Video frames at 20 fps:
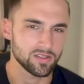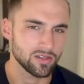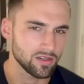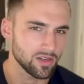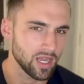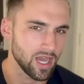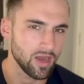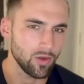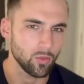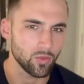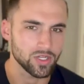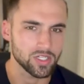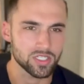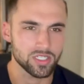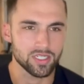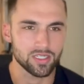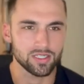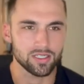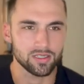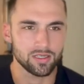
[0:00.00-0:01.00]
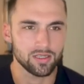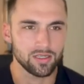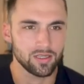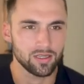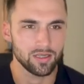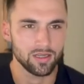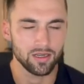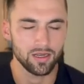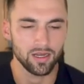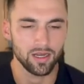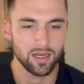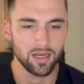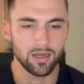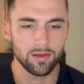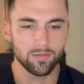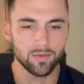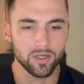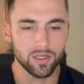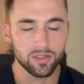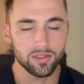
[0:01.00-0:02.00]
or not wishing
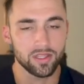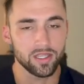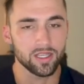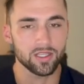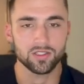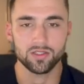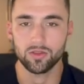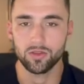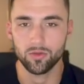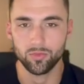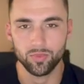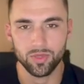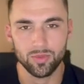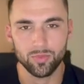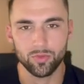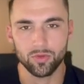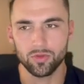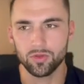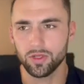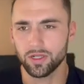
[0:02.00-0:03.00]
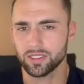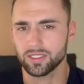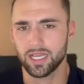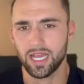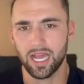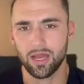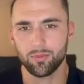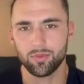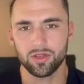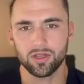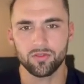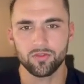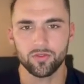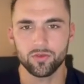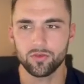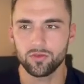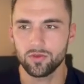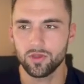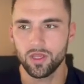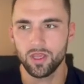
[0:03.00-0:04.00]
good things on other people like to happen, if
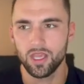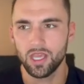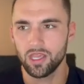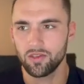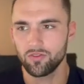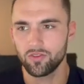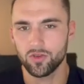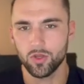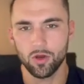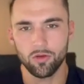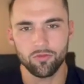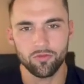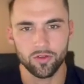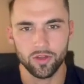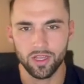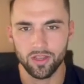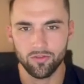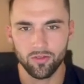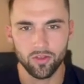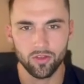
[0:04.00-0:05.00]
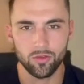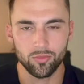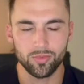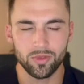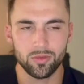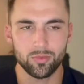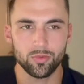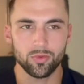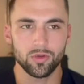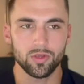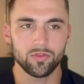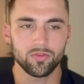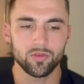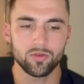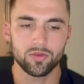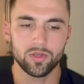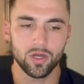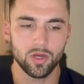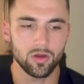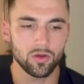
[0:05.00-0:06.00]
you don't forgive other people, if you
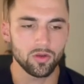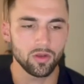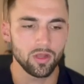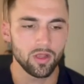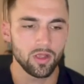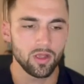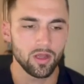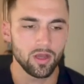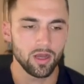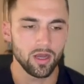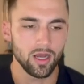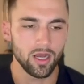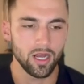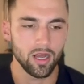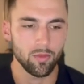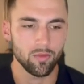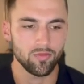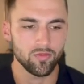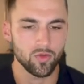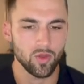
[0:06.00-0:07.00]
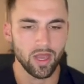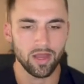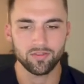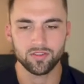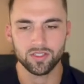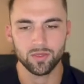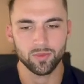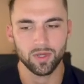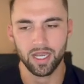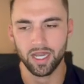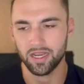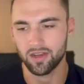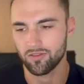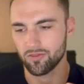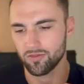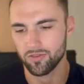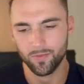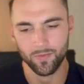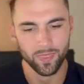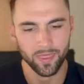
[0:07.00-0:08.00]
don't if you have some kind
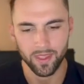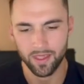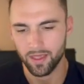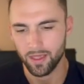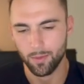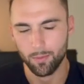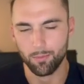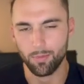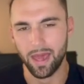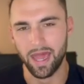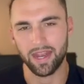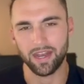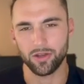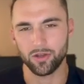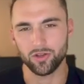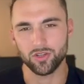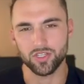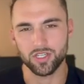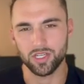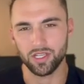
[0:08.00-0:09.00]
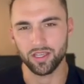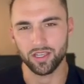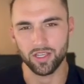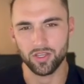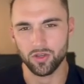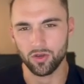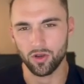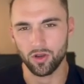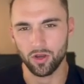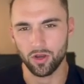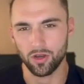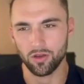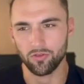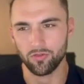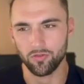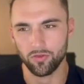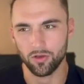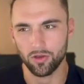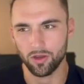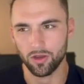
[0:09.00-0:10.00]
of bad energy like in your heart
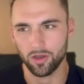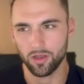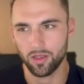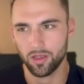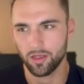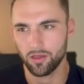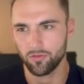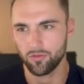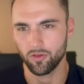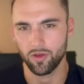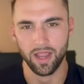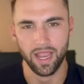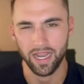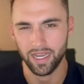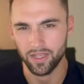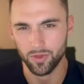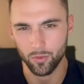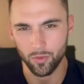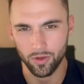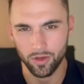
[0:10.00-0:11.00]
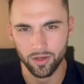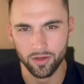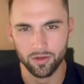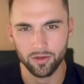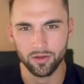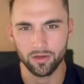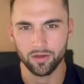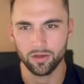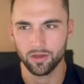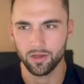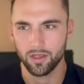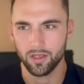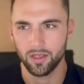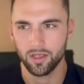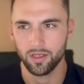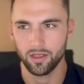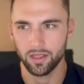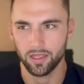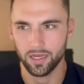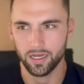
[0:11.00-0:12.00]
for anyone or
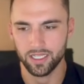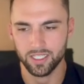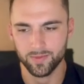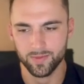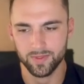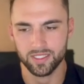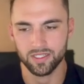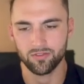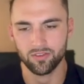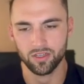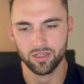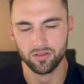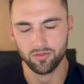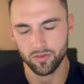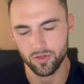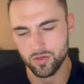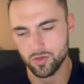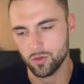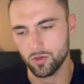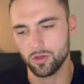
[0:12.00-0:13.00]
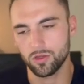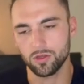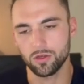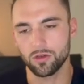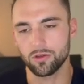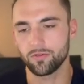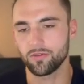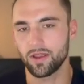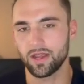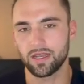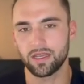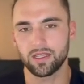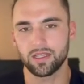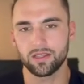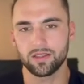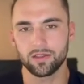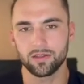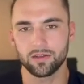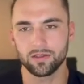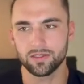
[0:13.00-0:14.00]
like any specific individual, or if any
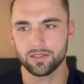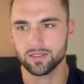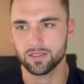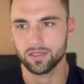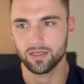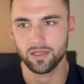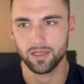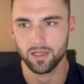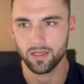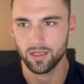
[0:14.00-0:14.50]
there's